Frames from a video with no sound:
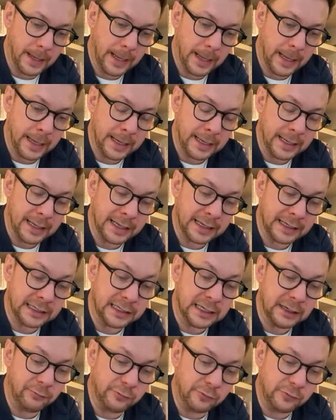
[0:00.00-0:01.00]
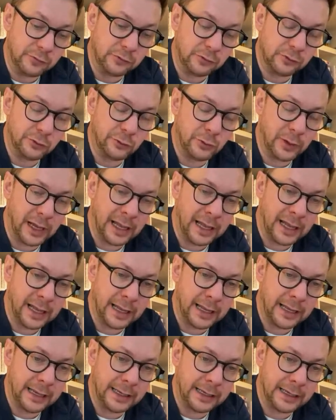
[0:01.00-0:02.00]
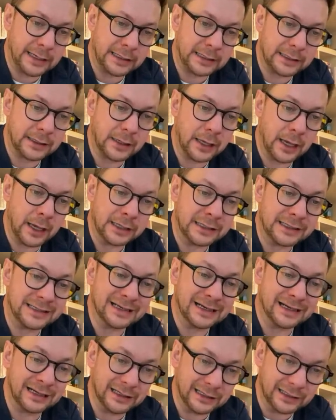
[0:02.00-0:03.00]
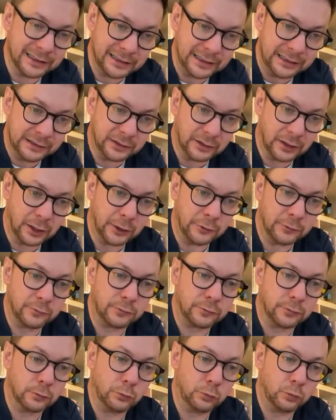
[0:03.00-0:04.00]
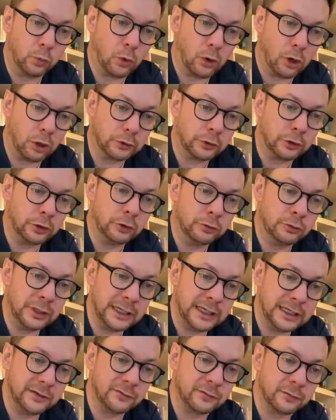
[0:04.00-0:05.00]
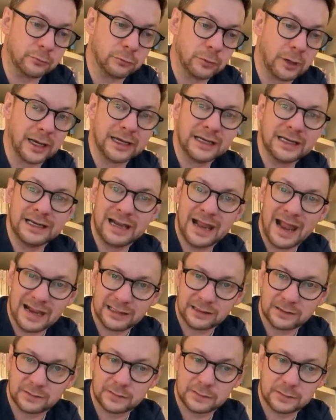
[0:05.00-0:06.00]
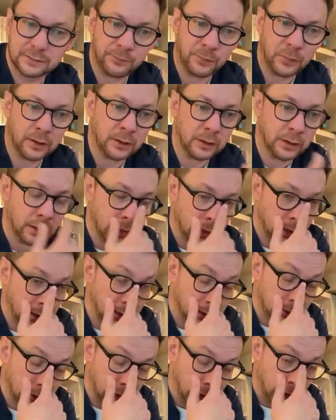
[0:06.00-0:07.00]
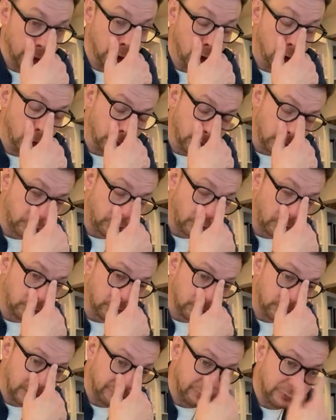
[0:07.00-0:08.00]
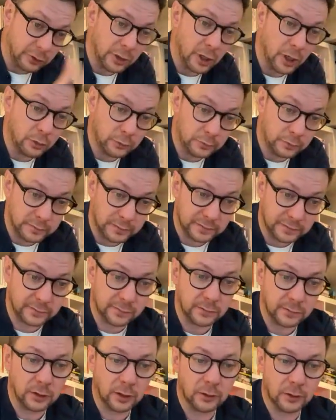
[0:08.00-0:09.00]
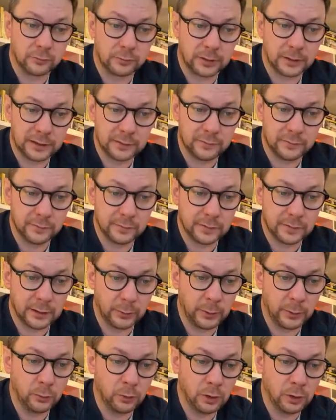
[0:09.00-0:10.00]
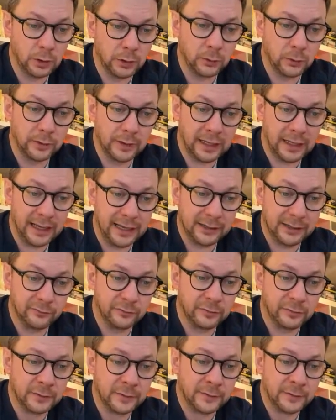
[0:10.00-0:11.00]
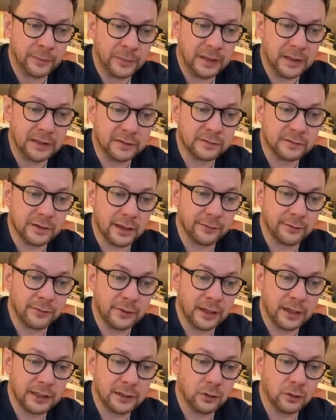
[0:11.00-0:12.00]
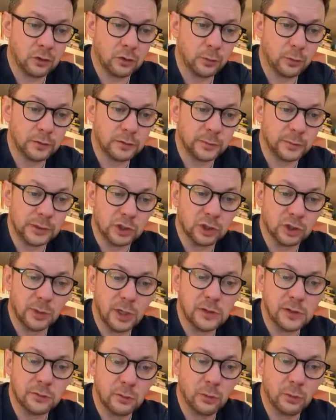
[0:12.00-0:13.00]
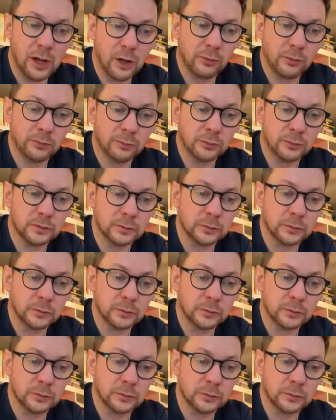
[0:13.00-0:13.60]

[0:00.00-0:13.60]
it gives you a guide as to what you need to write next. Another problem I've noticed a lot of writers that we work with have is that they almost become overwhelmed